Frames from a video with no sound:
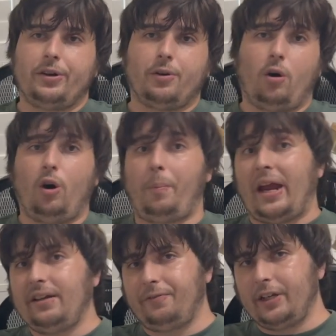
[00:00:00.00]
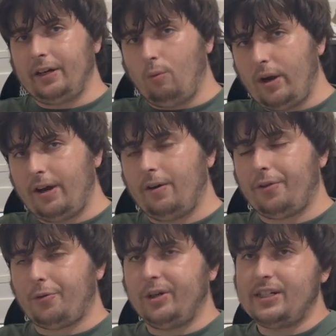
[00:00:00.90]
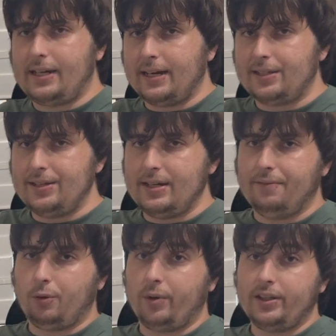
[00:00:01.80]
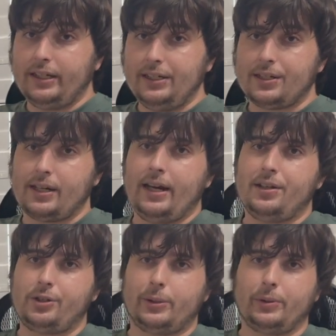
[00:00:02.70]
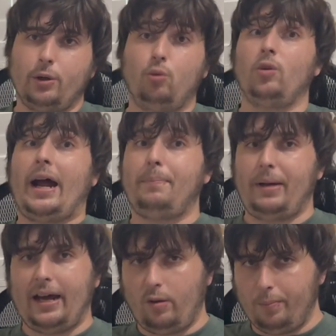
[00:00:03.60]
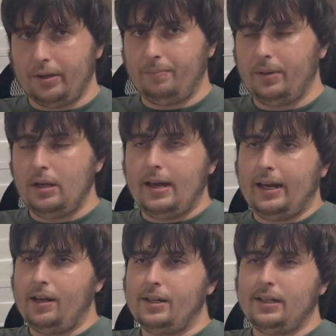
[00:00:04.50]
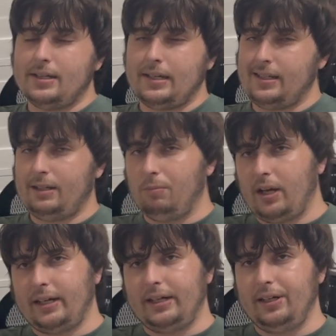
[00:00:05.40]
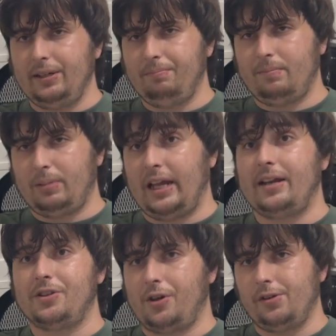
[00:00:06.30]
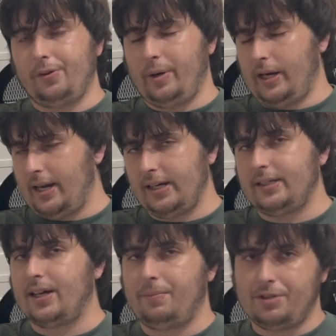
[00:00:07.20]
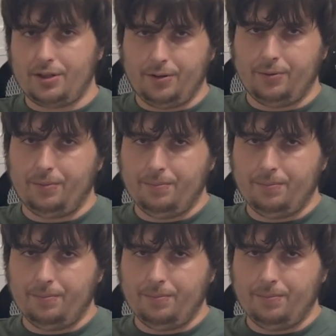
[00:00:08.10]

are all painfully aware, Three Stacks has never released a solo rap album, and it doesn't seem like he plans on doing it anytime soon.